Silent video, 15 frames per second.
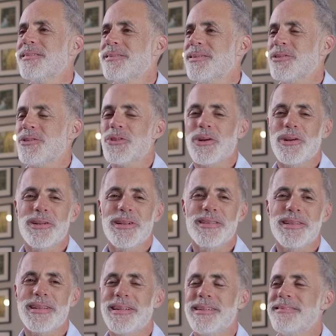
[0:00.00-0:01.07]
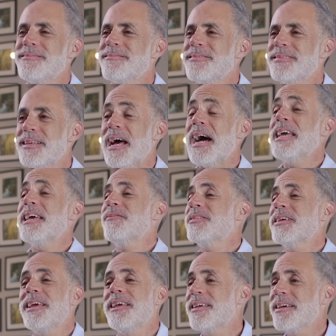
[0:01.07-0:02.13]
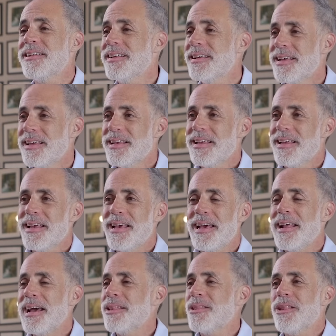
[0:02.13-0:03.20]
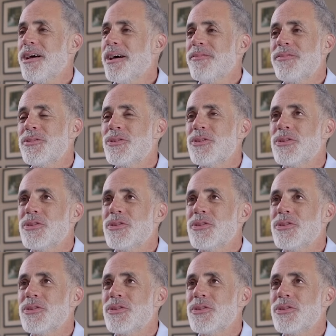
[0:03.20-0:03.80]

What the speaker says: the journey that I have taken, and I love